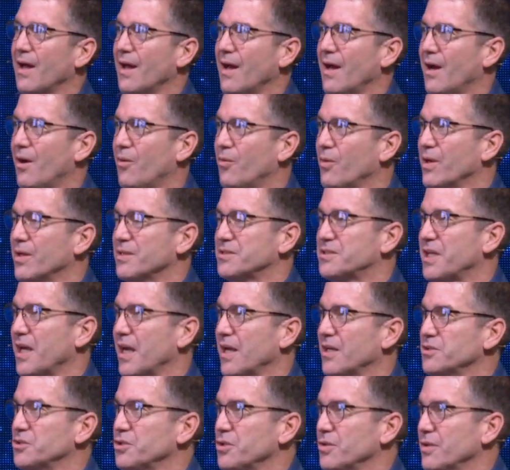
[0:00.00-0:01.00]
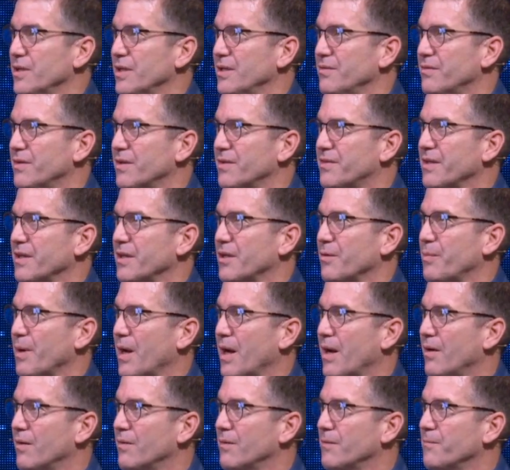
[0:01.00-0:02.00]
I want to challenge you even to think
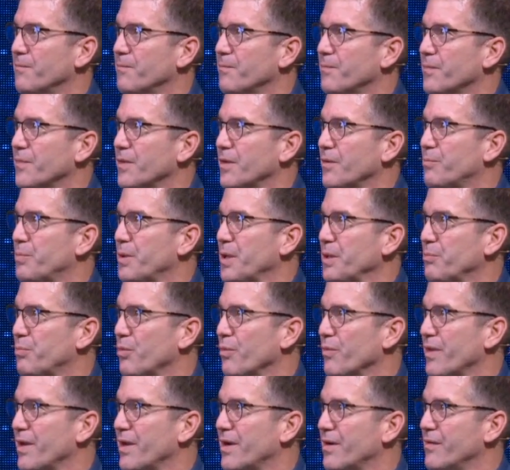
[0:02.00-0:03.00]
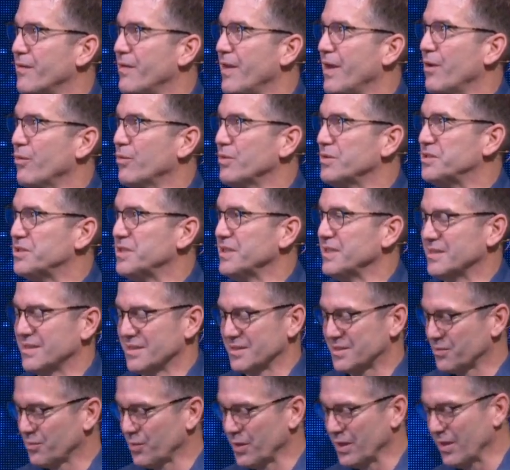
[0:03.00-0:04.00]
about the people that are there with
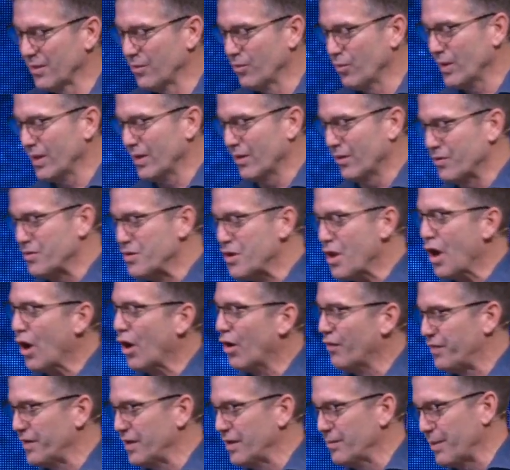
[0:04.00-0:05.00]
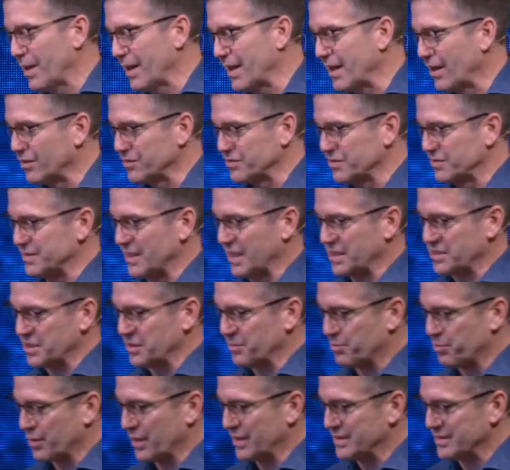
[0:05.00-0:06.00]
Jesus. We, we don't know if anybody else was
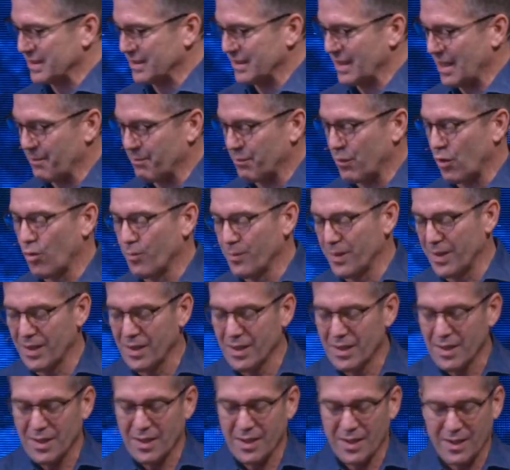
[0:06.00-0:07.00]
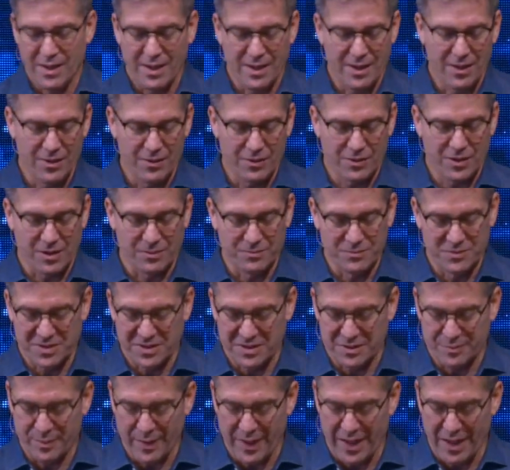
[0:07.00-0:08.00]
actually present in that moment. Here comes
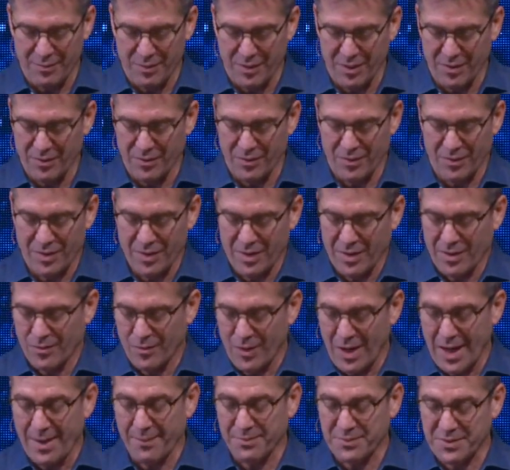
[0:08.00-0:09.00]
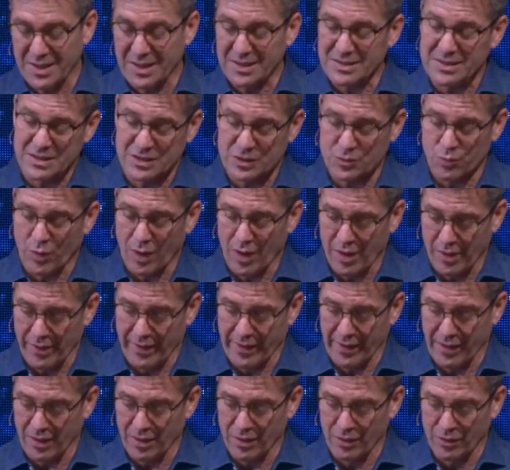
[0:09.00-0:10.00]
this baby wrapped, yes, in
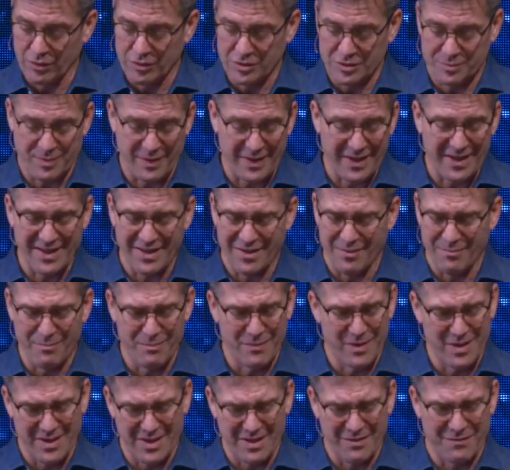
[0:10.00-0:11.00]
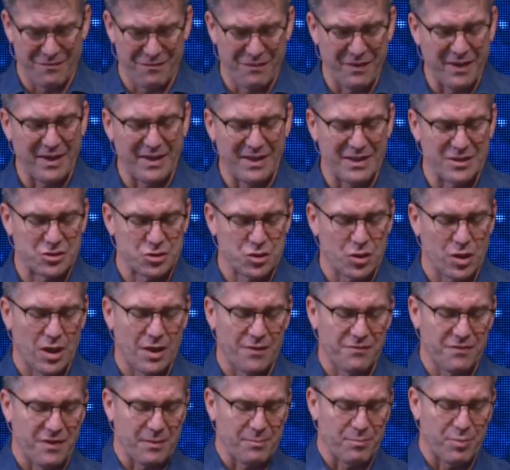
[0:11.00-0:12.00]
swaddling clothes, but in a, in a feeding
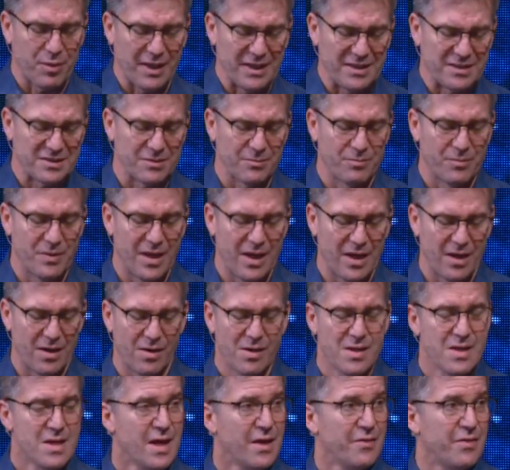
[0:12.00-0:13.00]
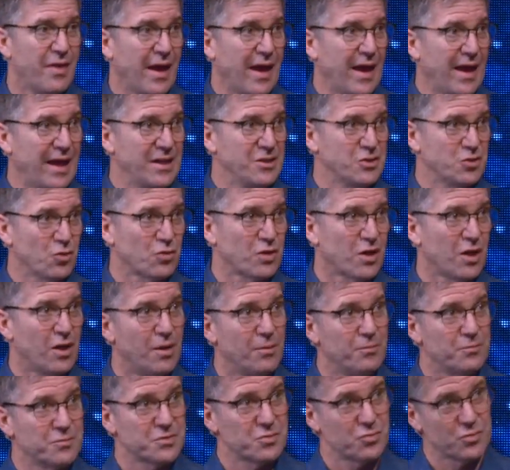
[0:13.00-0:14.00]
trough. They place him there. The angel
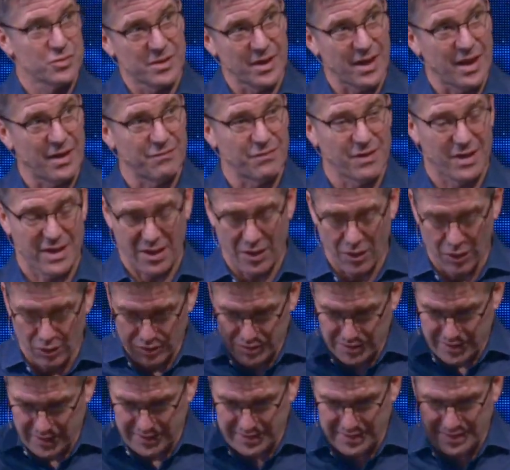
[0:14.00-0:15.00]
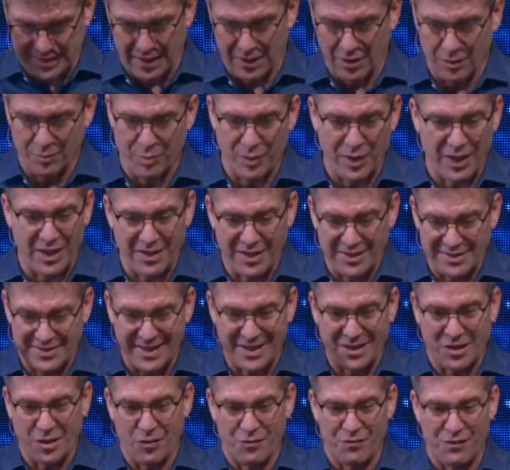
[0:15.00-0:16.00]
comes with the heavenly host. They celebrate. They
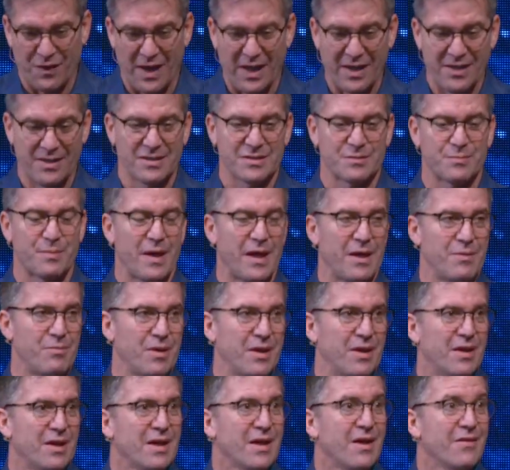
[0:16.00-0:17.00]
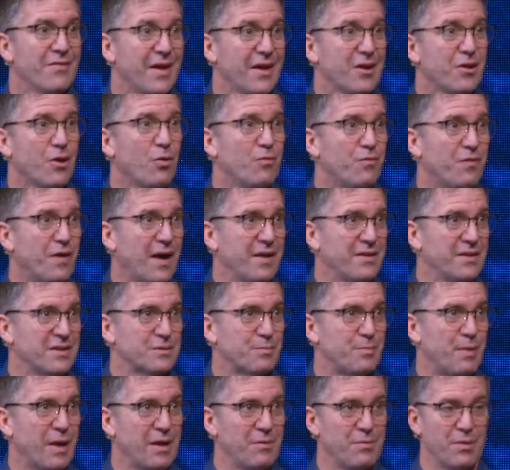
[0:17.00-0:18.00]
say, Go find this baby. They go find
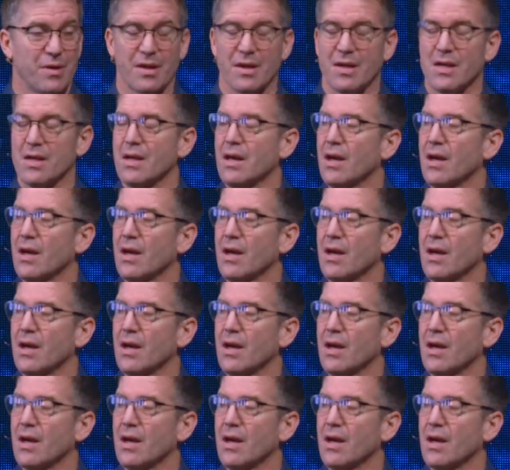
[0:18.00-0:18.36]
this baby.